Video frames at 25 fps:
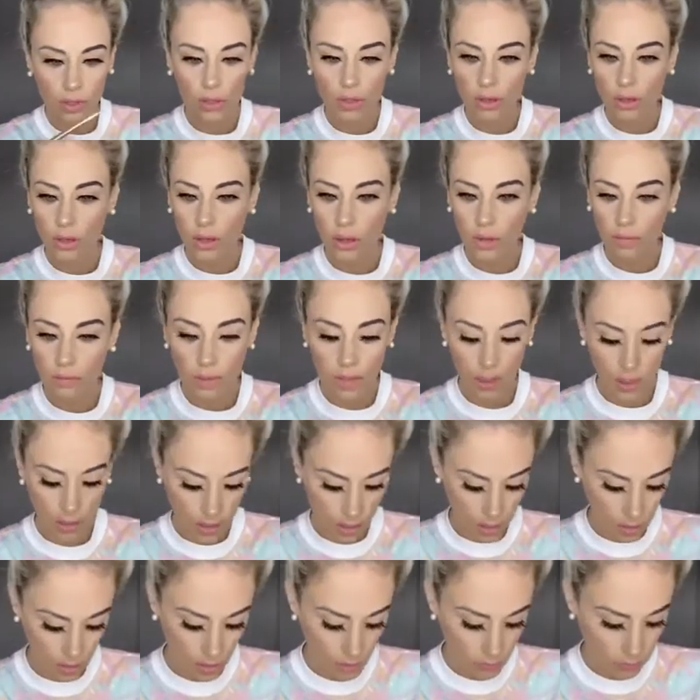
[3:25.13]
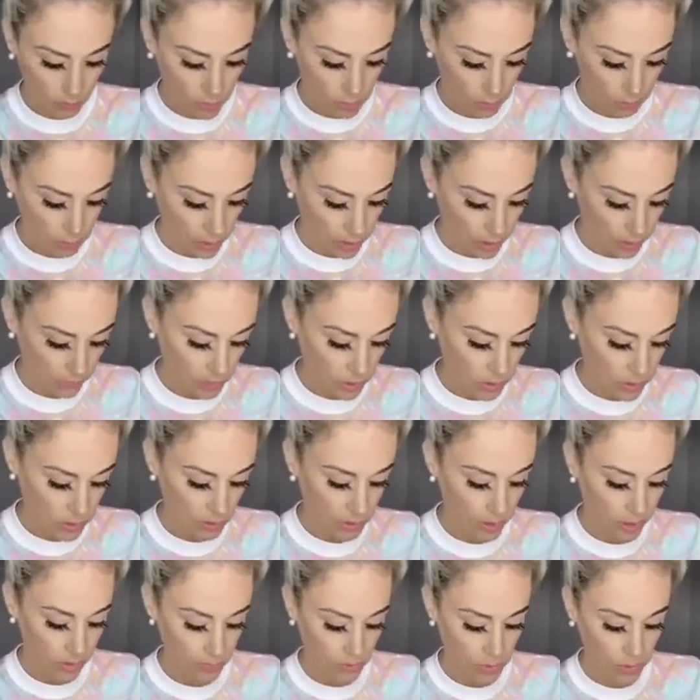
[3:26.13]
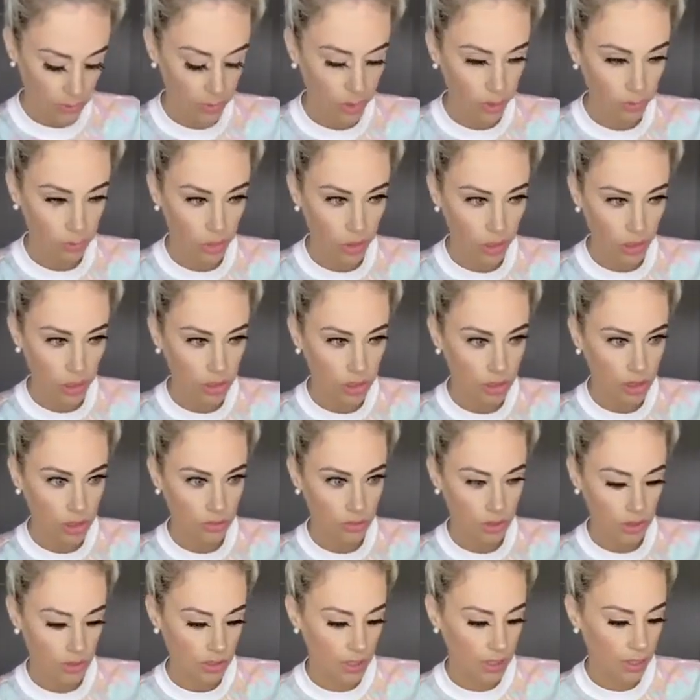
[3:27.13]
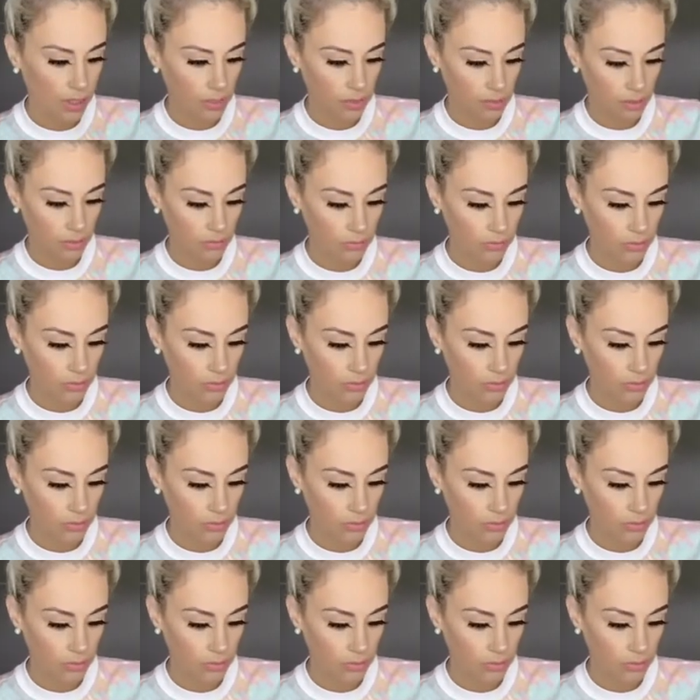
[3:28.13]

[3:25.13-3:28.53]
And then again, with whatever's left on my brush, I'll just kind of